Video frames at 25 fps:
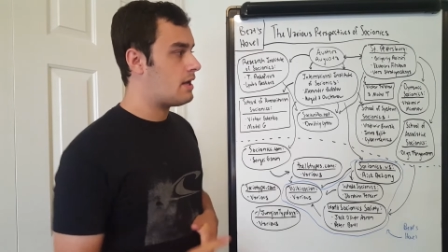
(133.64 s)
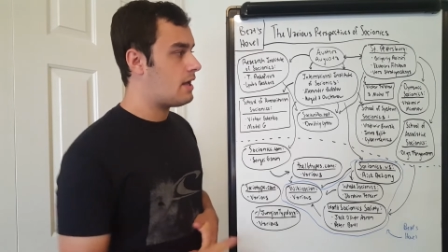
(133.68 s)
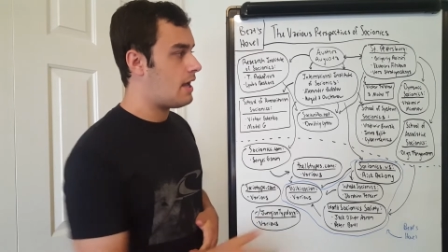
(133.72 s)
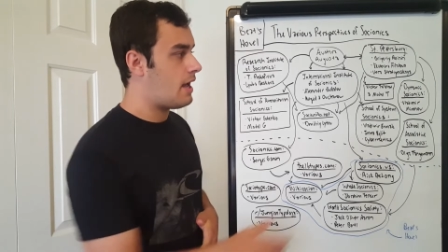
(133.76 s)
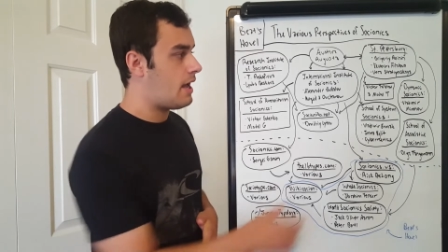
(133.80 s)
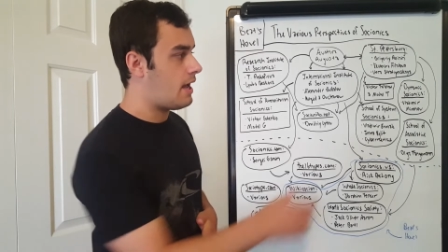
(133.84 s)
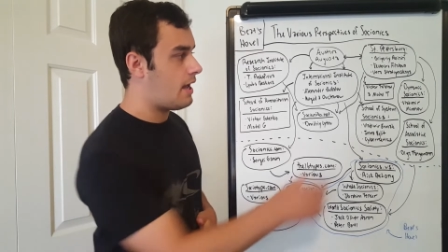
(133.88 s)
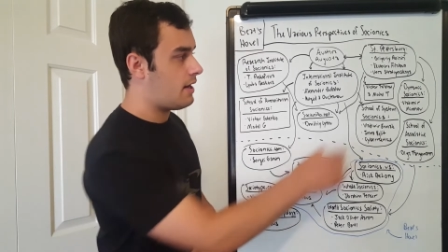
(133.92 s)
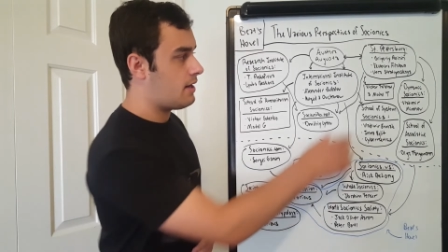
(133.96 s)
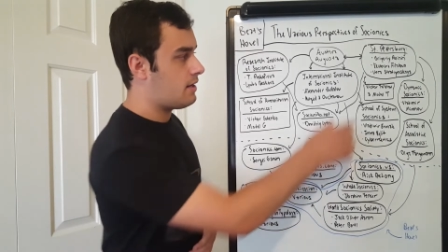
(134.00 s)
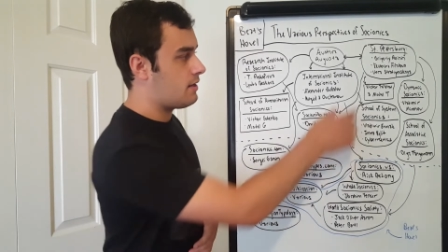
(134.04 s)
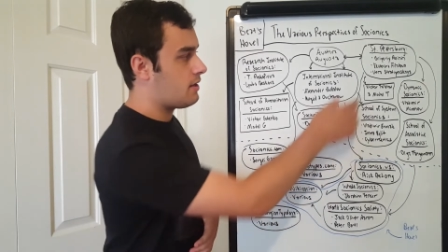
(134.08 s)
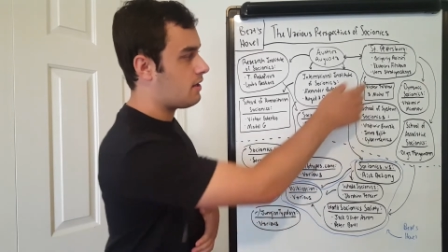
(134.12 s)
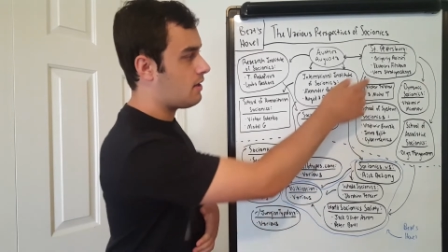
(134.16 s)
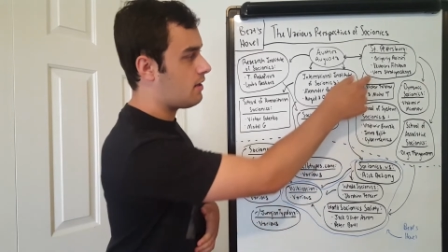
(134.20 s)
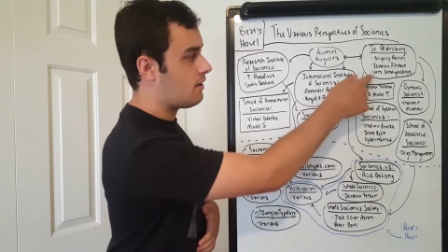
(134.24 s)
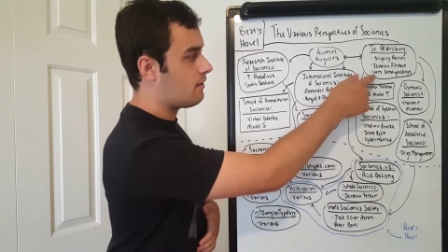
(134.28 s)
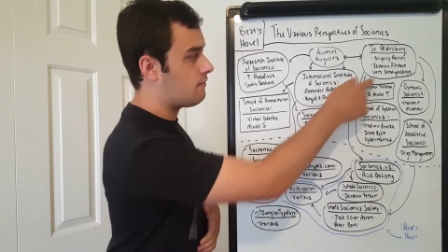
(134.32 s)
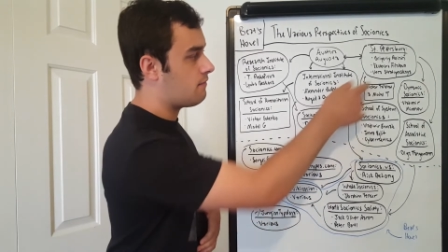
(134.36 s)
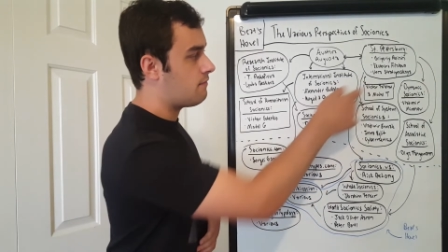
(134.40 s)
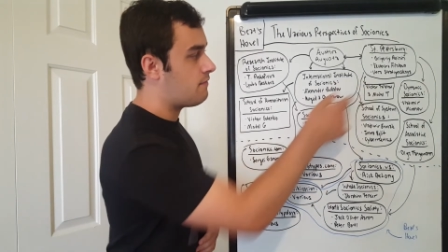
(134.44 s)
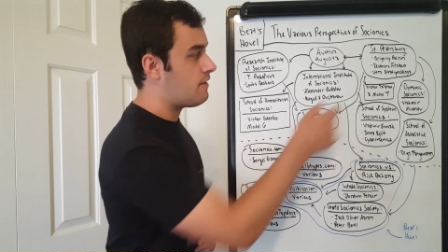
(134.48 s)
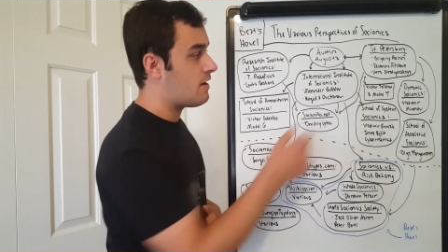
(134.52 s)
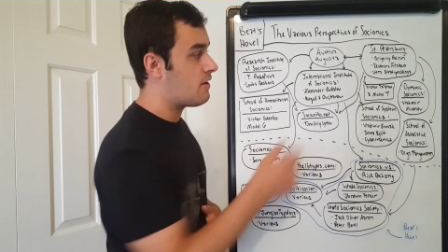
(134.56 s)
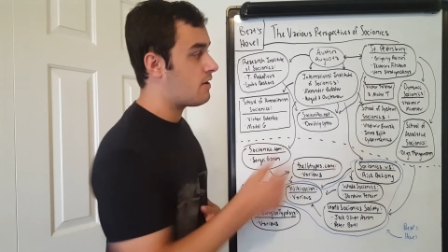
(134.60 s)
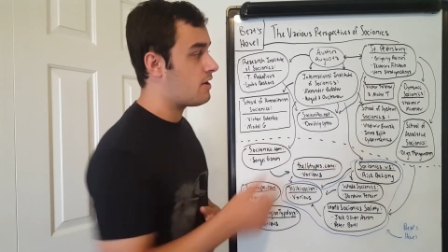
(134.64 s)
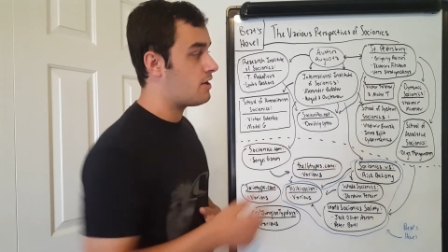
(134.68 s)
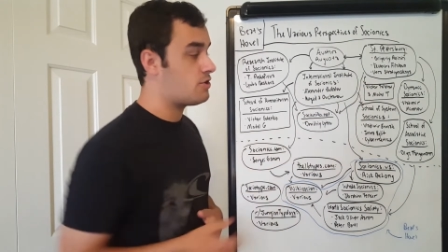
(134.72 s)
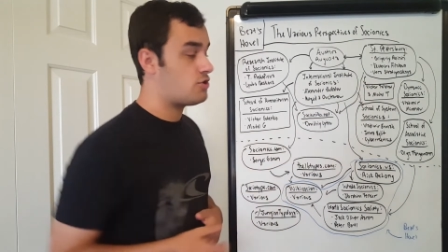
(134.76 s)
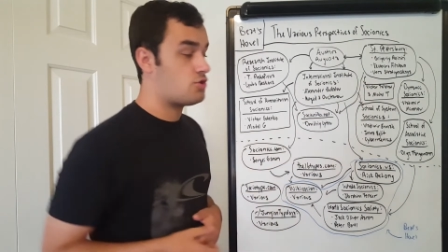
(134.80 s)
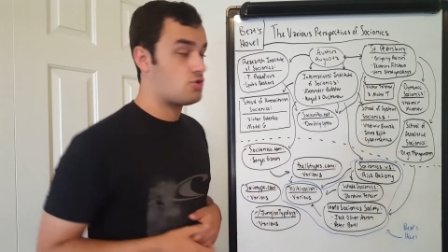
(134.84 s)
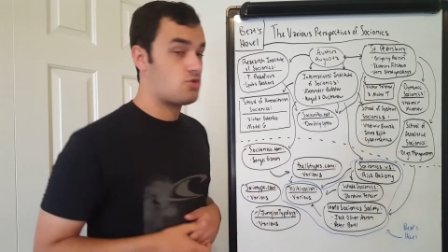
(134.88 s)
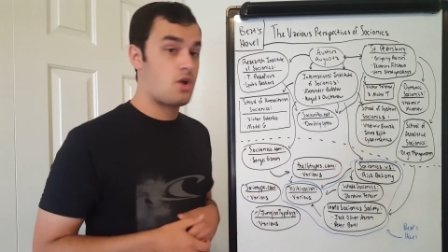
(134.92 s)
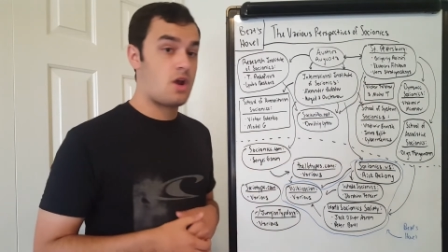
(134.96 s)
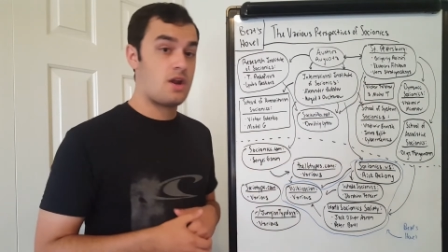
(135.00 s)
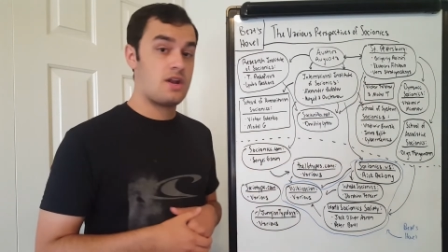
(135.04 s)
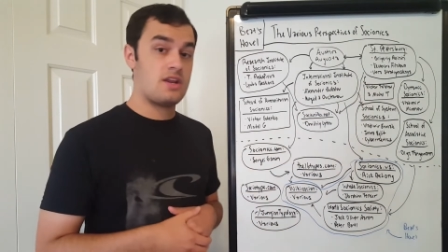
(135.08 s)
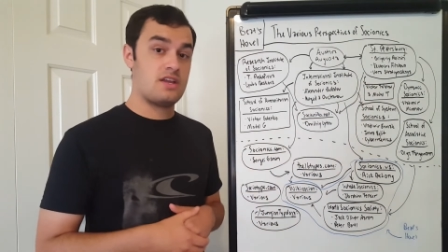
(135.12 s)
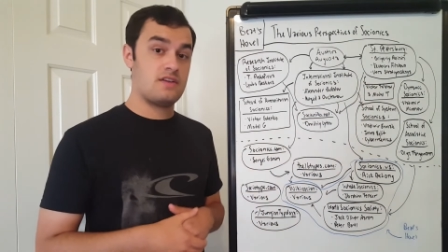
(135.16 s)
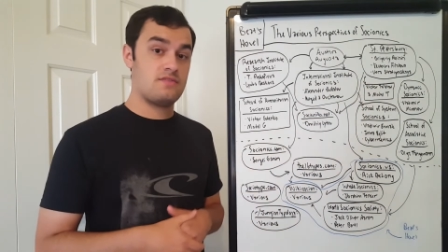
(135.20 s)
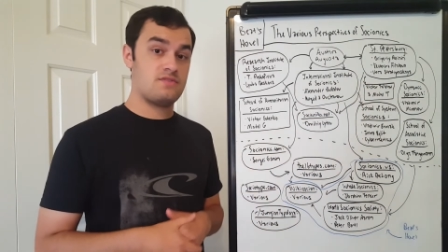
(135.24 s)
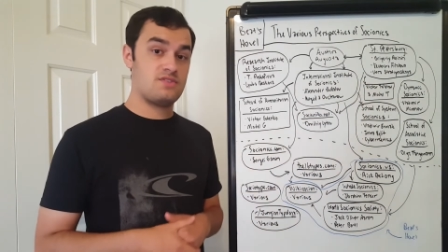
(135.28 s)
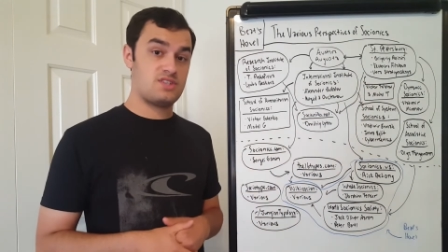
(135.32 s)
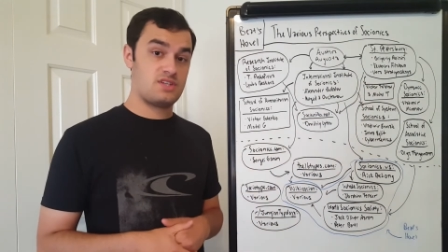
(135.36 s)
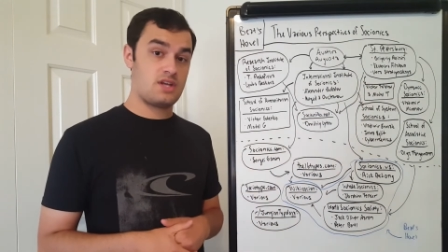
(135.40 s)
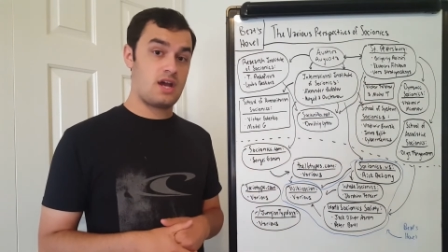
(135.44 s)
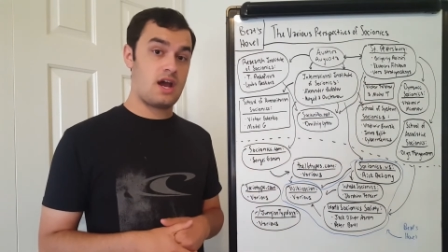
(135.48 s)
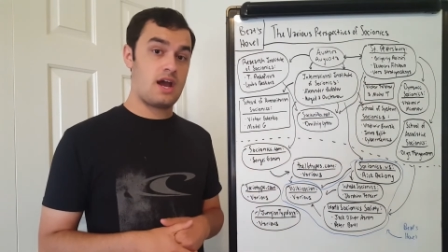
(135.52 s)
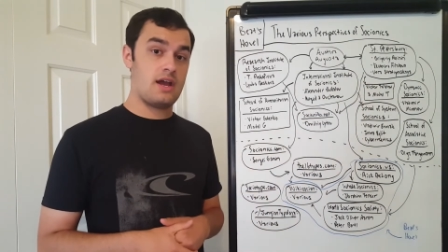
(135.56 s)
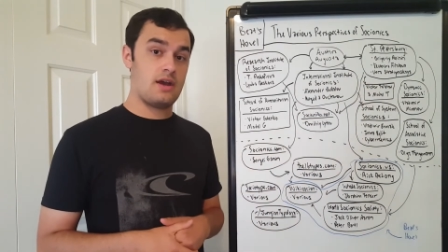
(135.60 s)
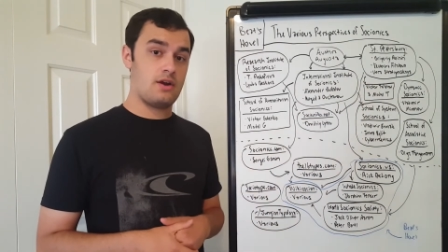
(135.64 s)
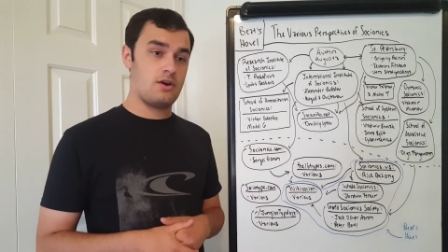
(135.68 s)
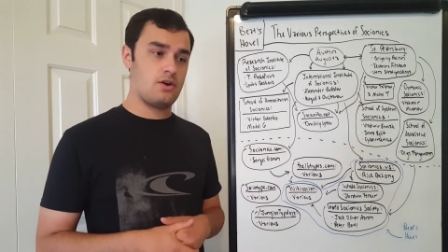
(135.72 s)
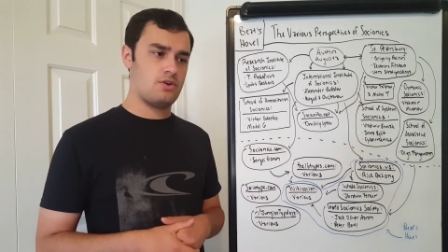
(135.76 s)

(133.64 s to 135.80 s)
And Vera Stradievskaya,